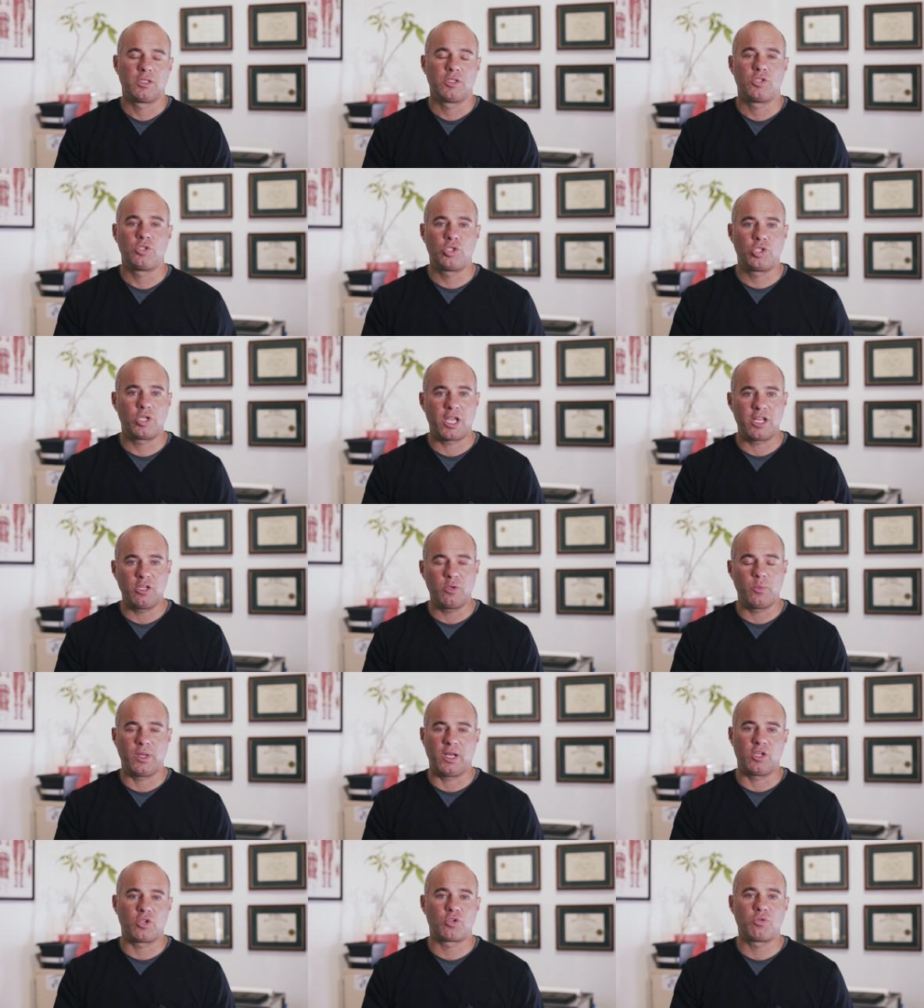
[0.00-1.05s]

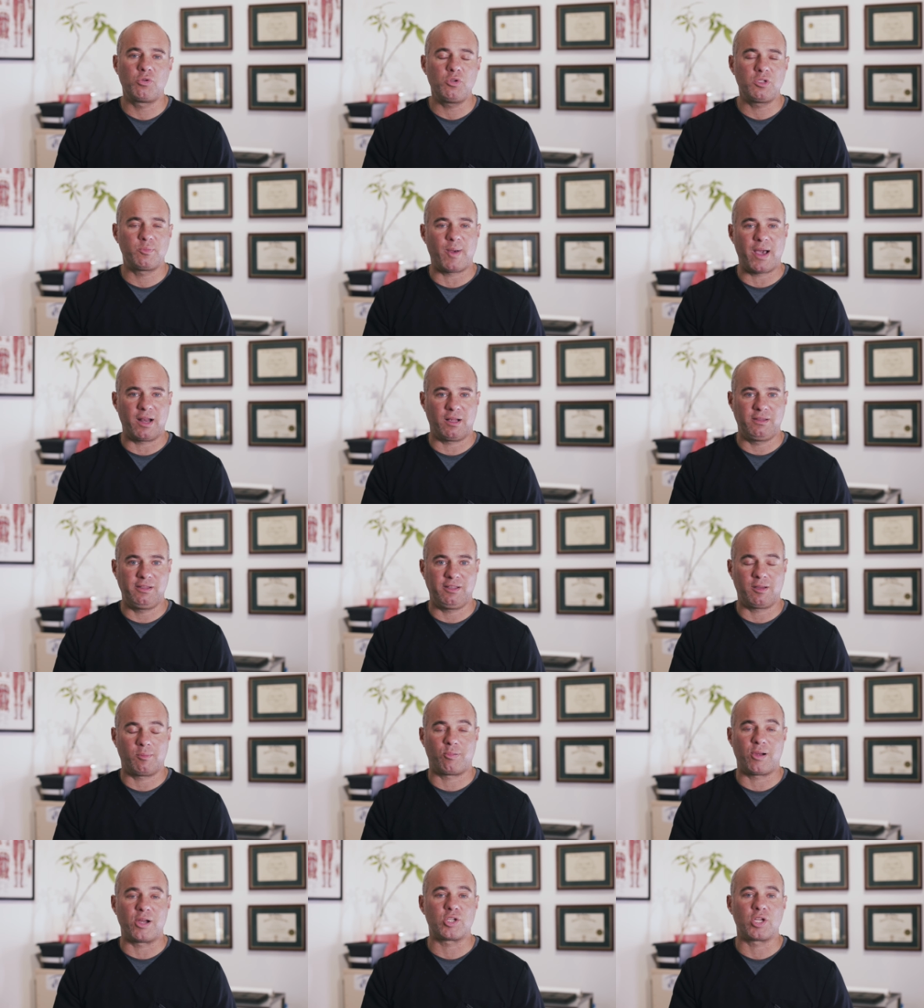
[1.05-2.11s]
Genuine and true spinal
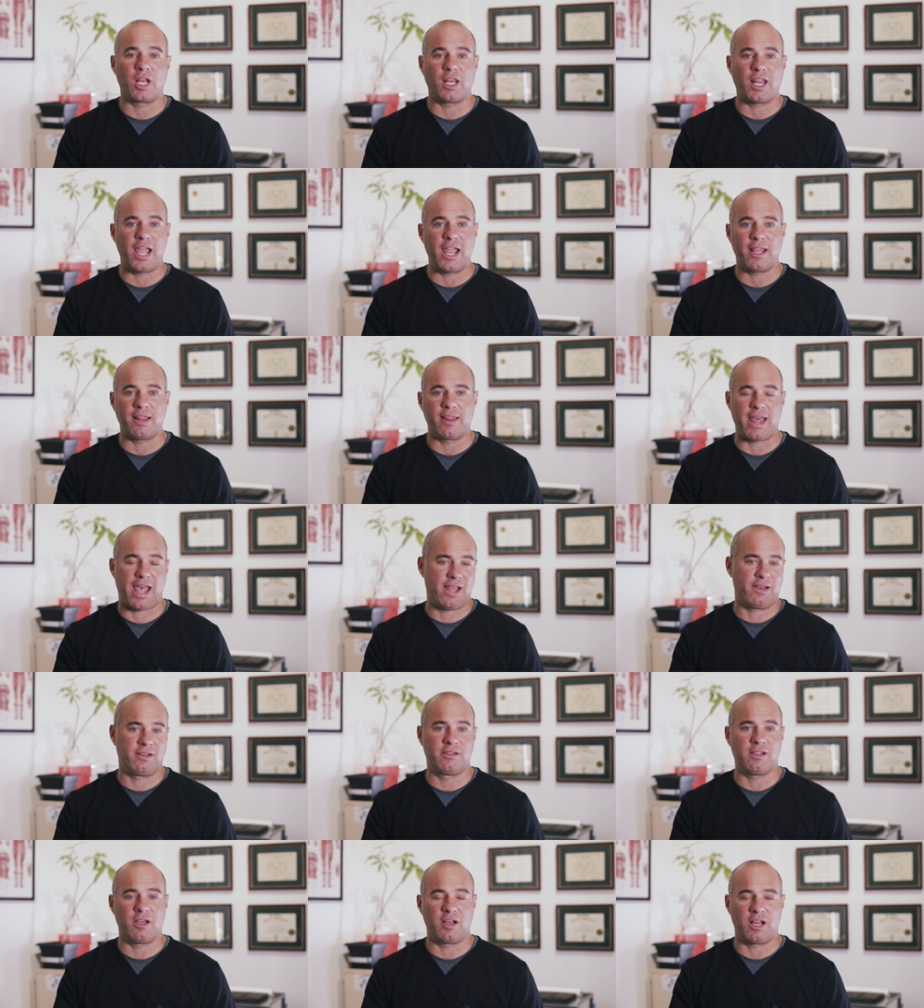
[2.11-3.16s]
decompression like
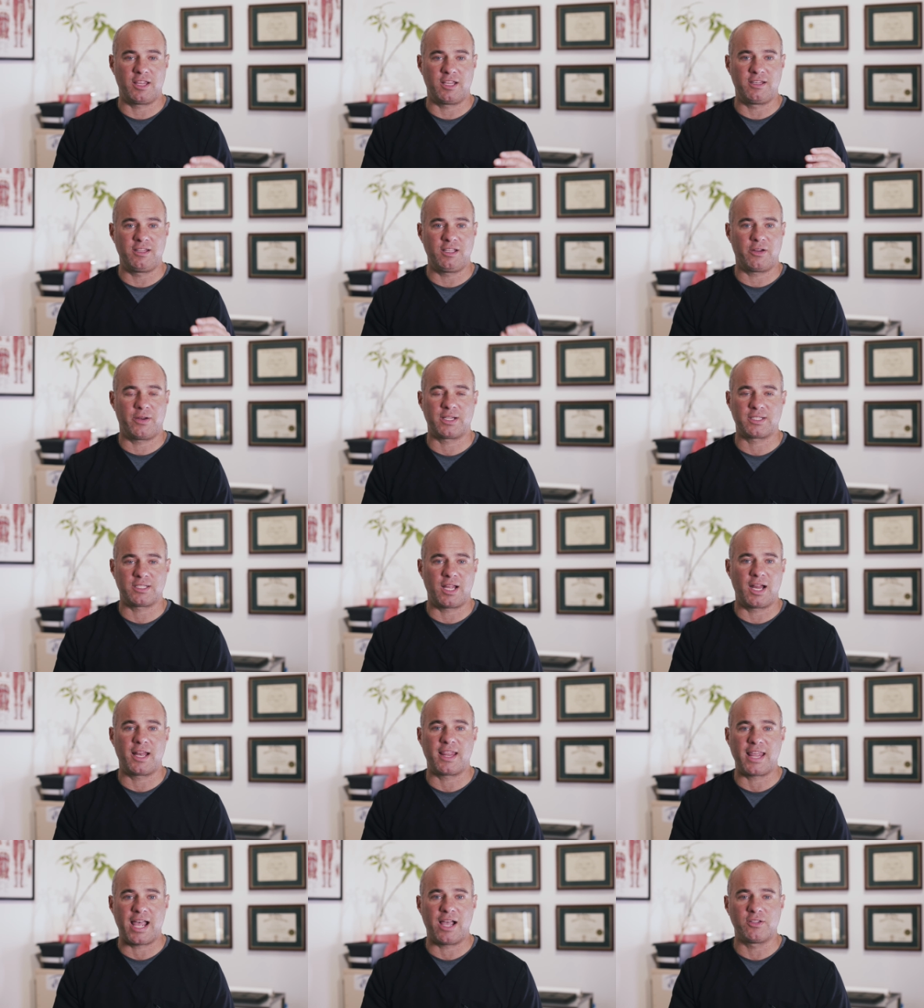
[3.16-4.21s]
that done on the
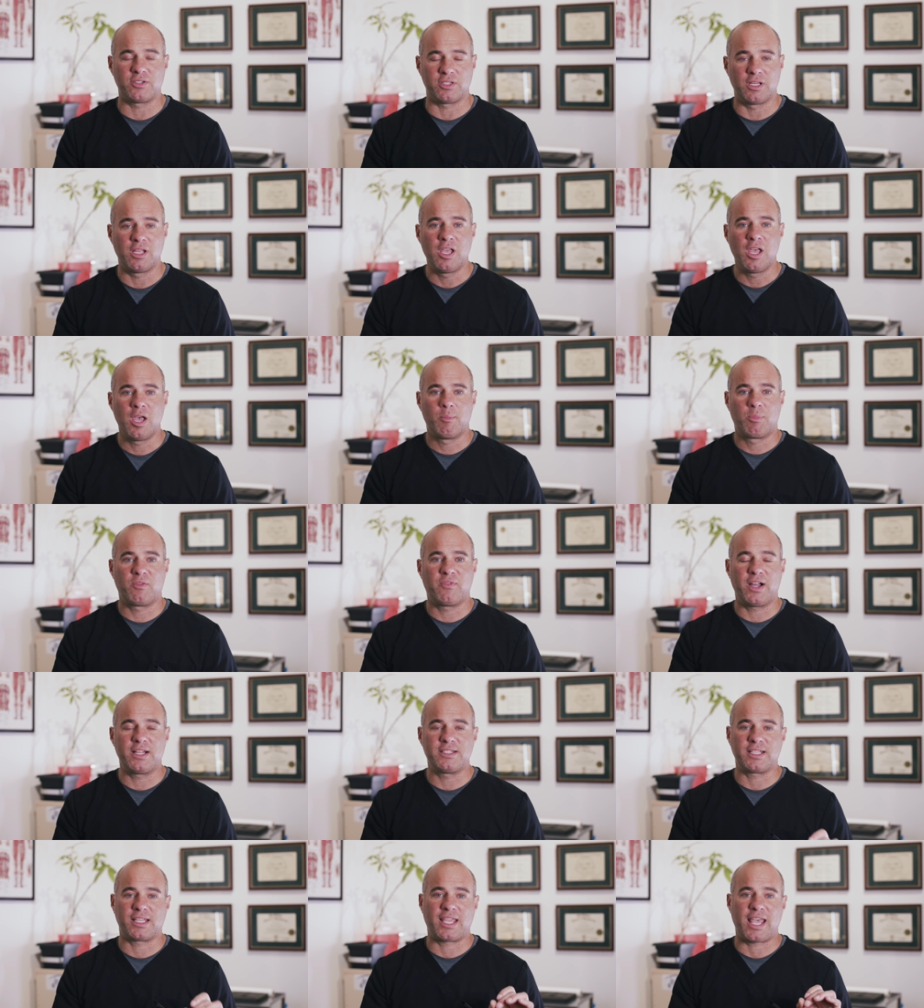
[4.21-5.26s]
DRX9000
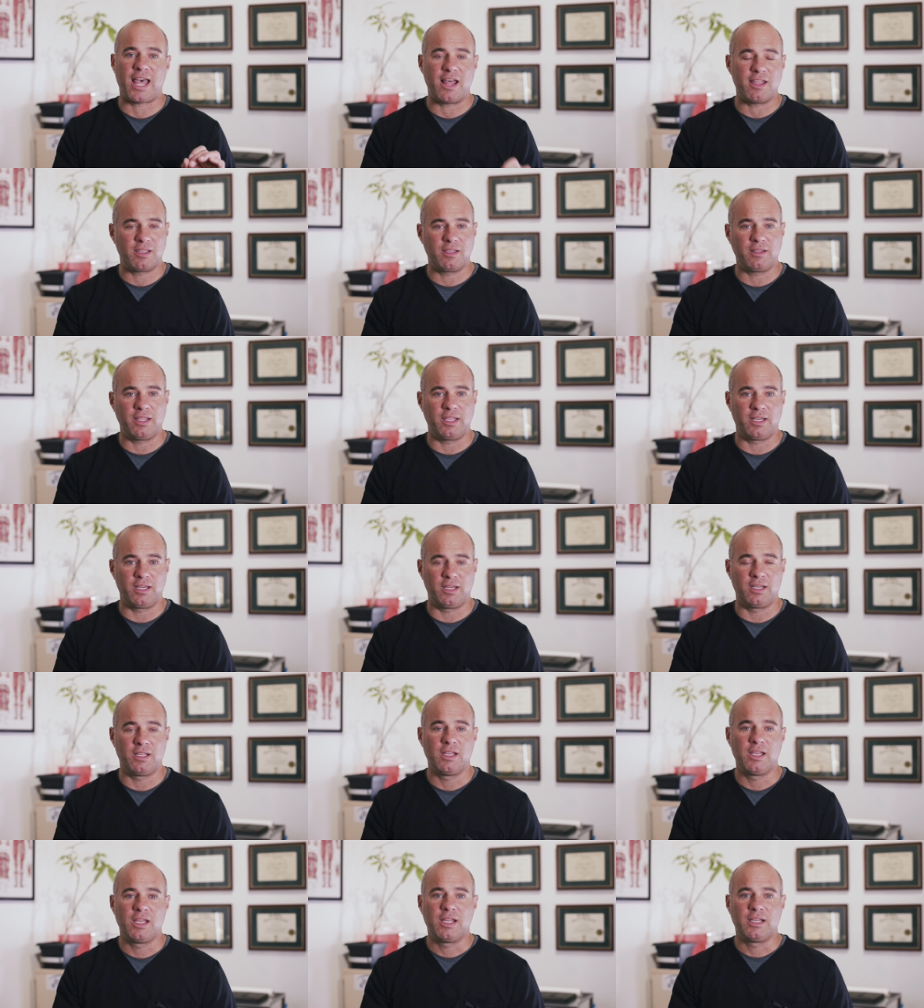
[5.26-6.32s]
provides a calculated
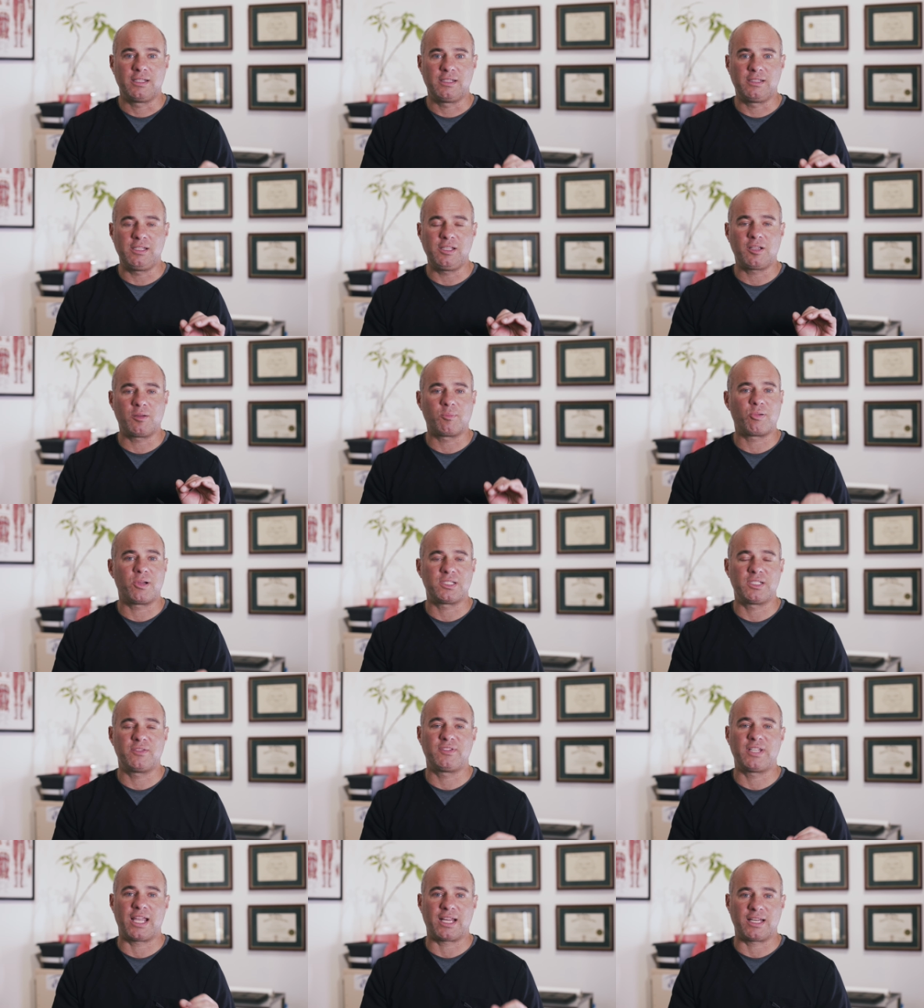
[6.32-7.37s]

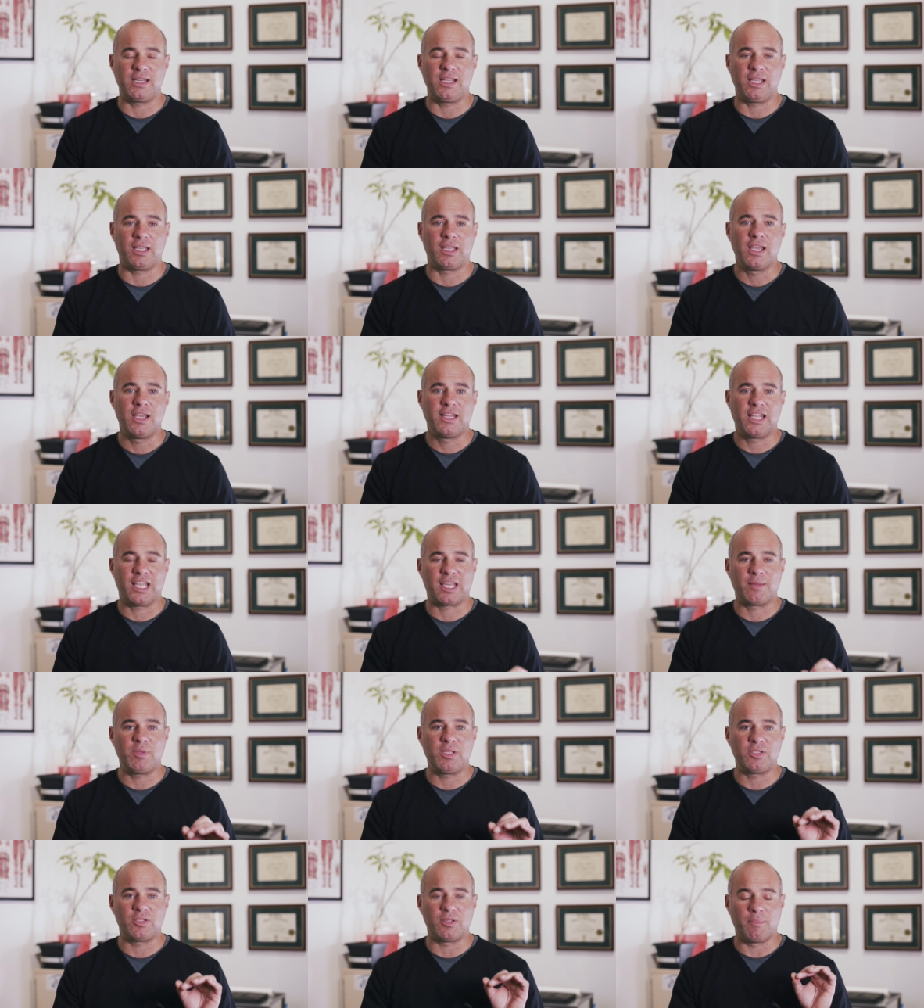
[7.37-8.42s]
decompressive technique that can
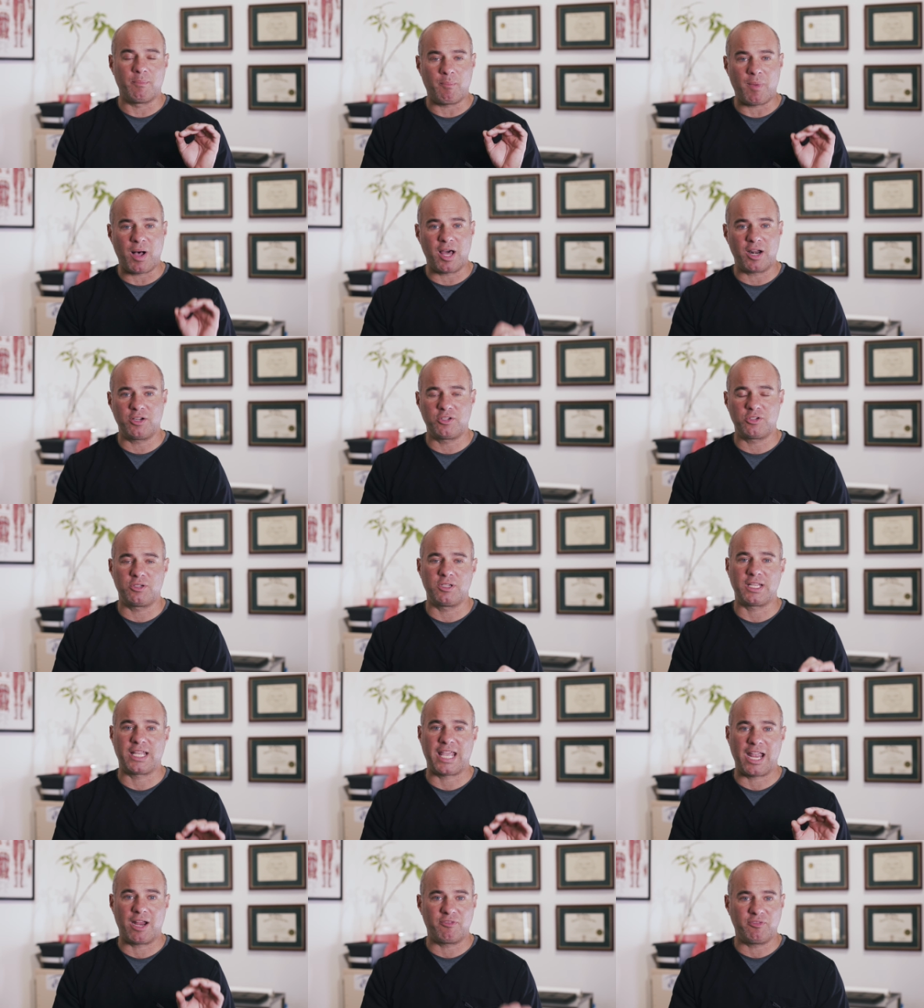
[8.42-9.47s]
be monitored
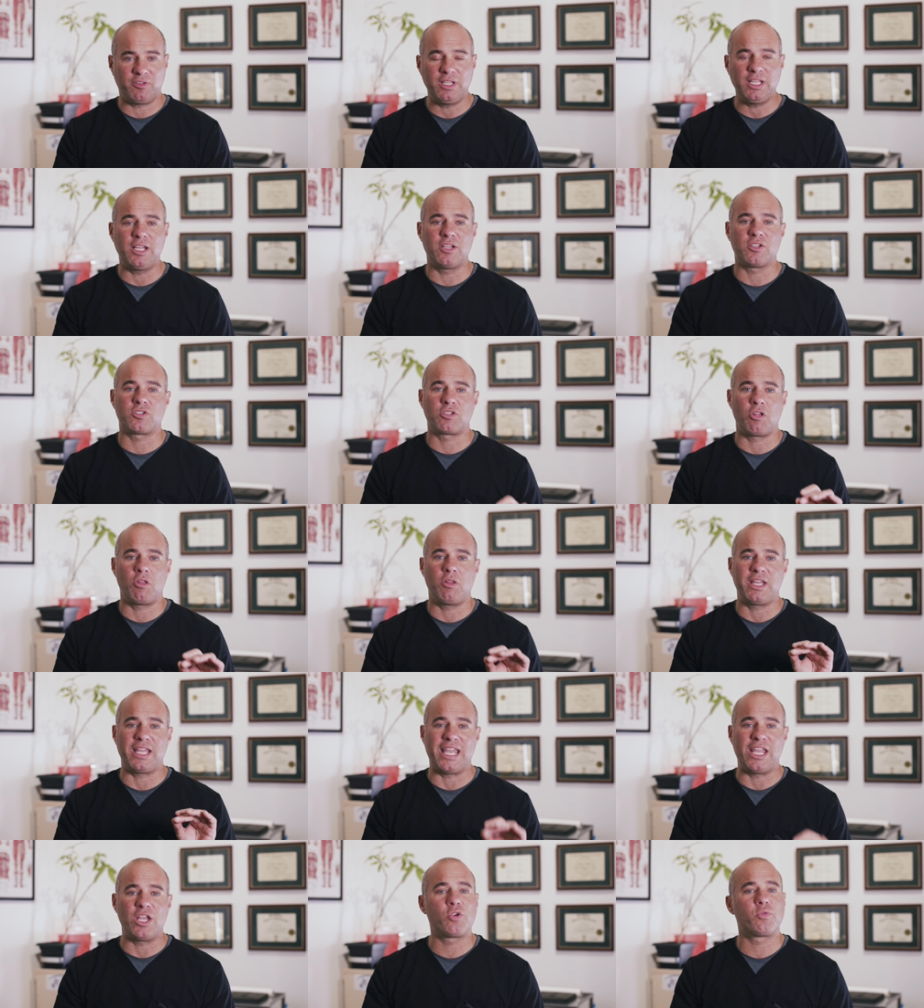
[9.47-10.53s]
carefully and
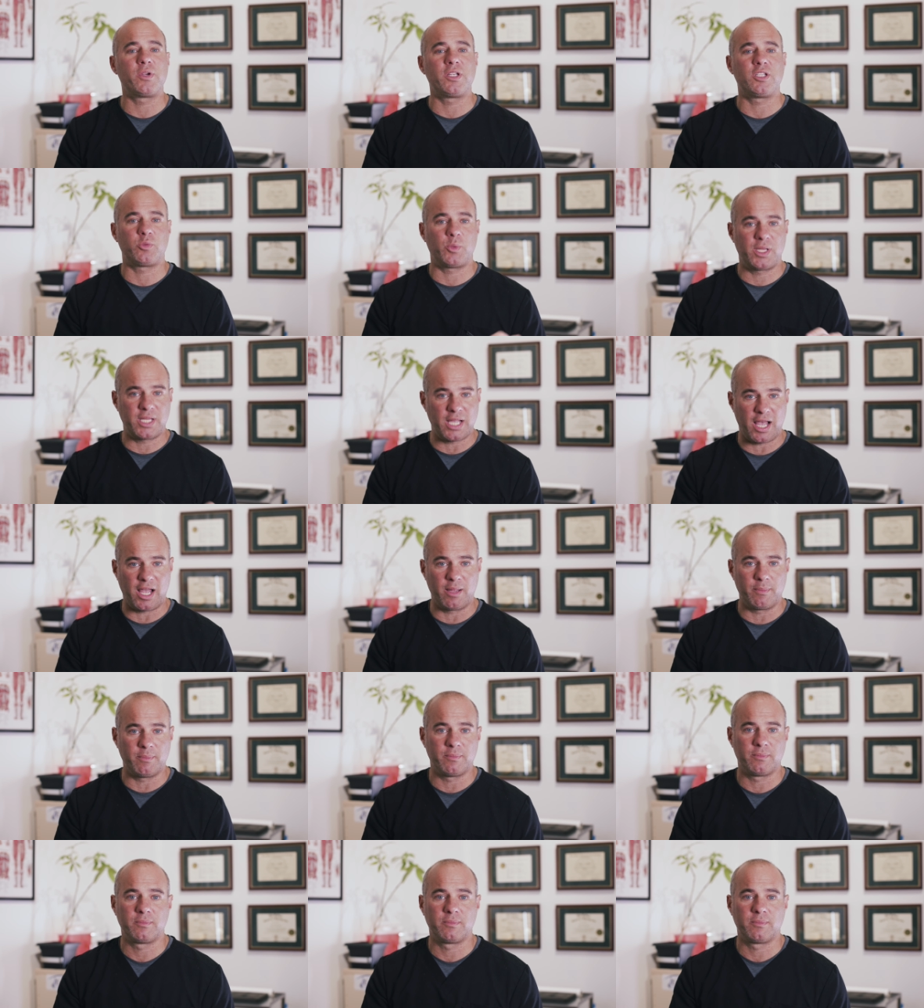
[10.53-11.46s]
slowly increased with time.